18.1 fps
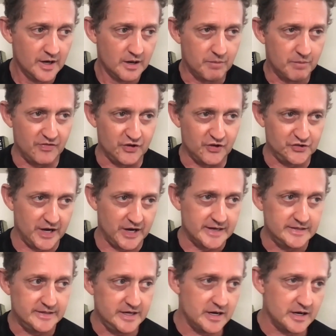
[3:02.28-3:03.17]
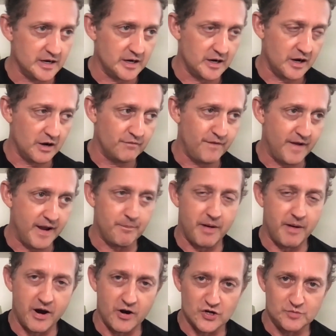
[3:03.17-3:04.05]
But this idea of
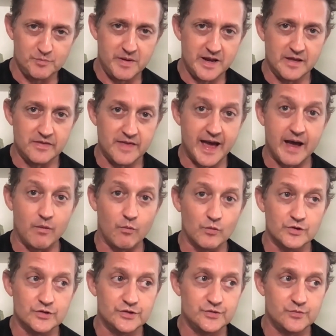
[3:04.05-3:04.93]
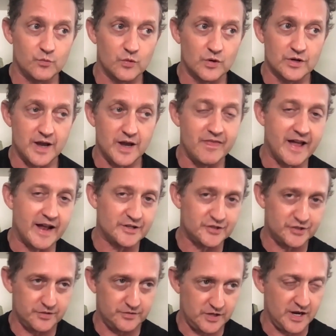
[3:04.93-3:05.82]
vampires being that was what, and
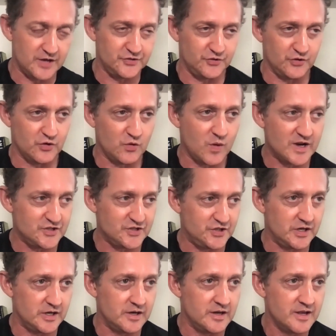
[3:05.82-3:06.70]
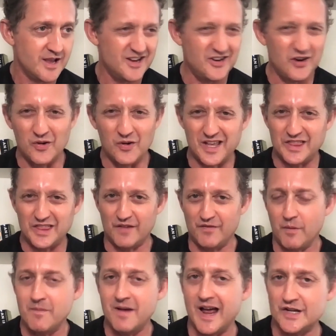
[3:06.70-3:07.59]
that's to answer your question. You don't get
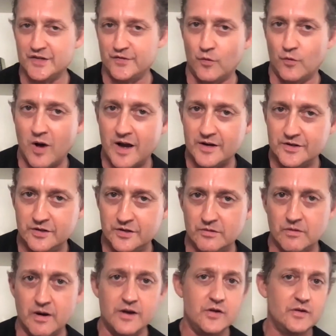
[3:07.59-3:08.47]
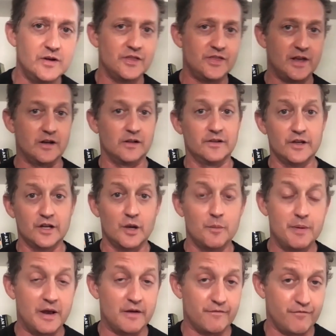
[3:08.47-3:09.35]
that from Nosferatu, right? You get that mm-hmm. a
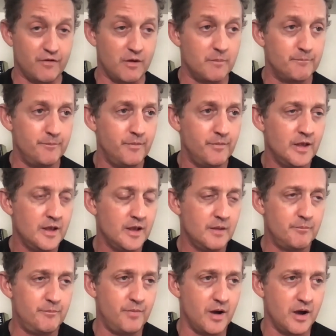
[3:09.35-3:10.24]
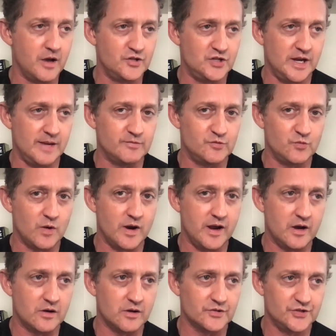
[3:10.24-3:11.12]
little bit from uh, James
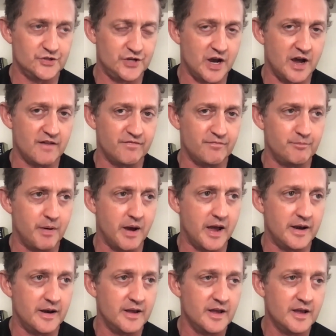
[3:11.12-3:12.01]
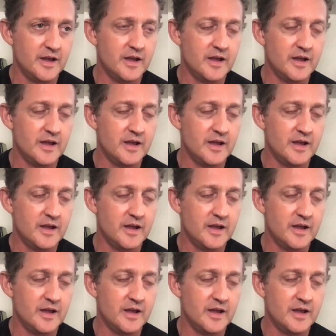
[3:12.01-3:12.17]
Whale stuff, but